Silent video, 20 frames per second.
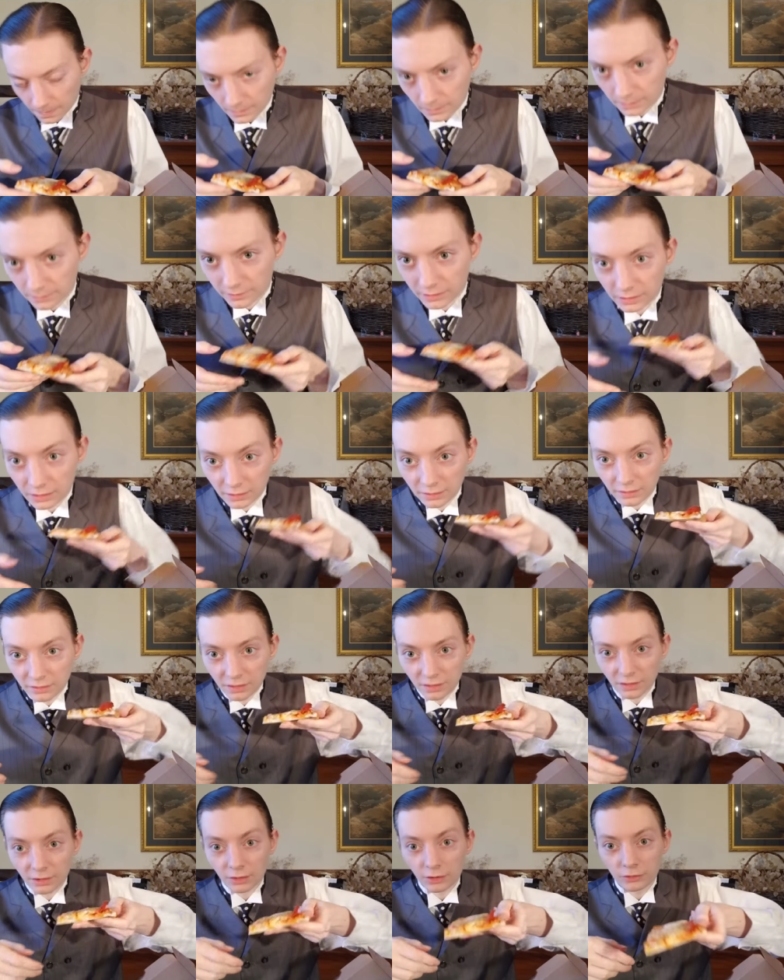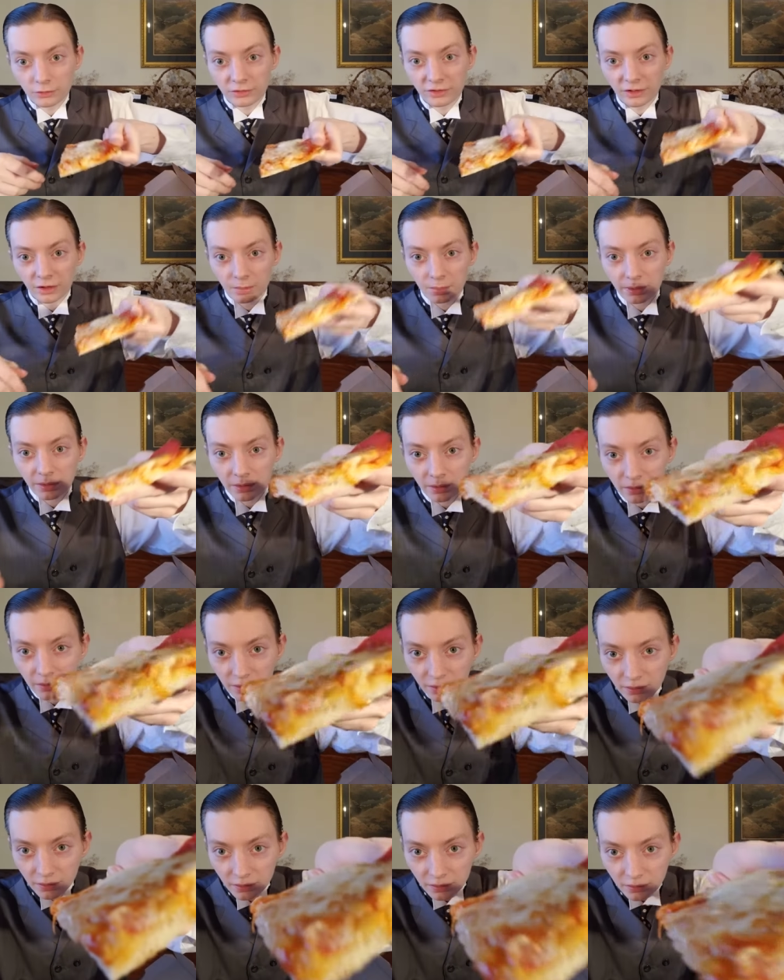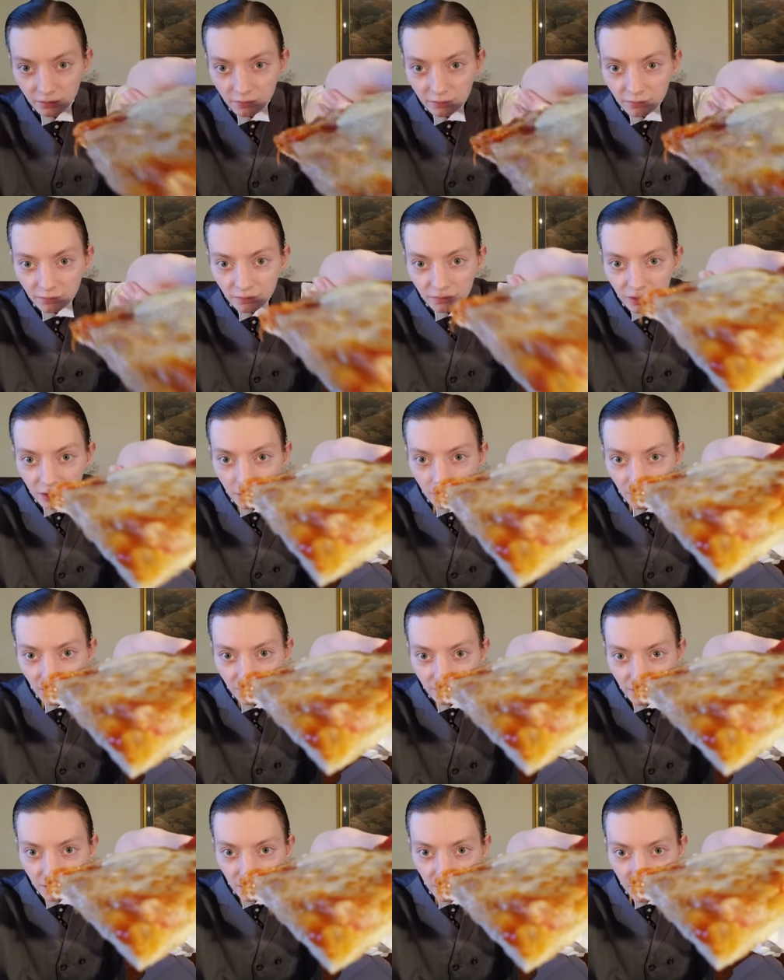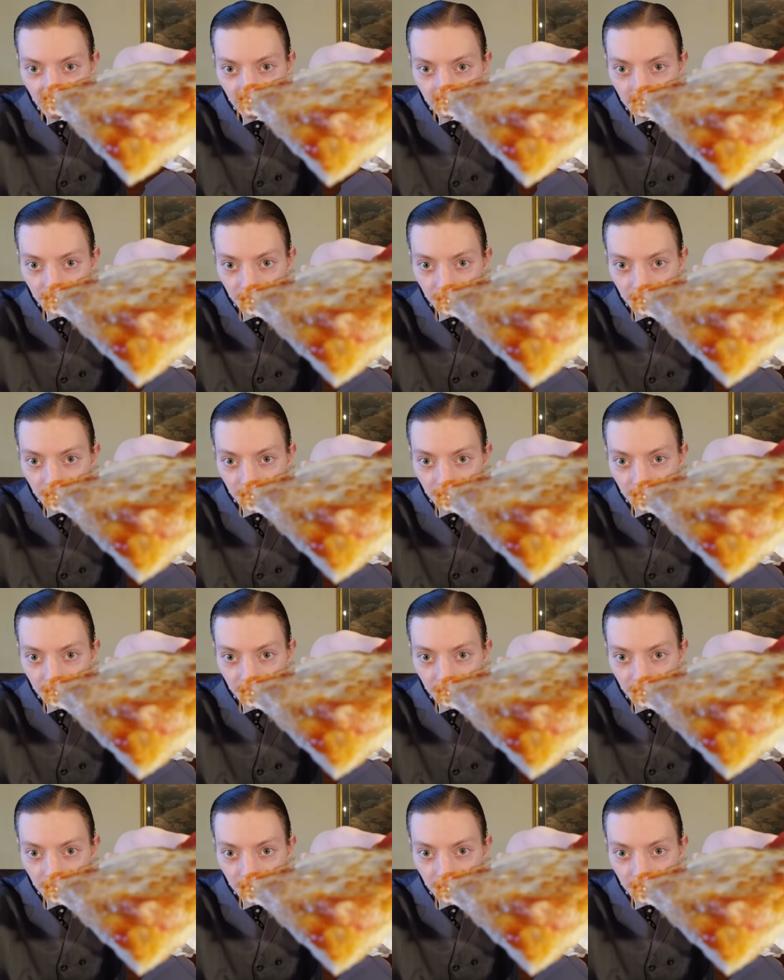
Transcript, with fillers: All right, and this is a close-up view of it now.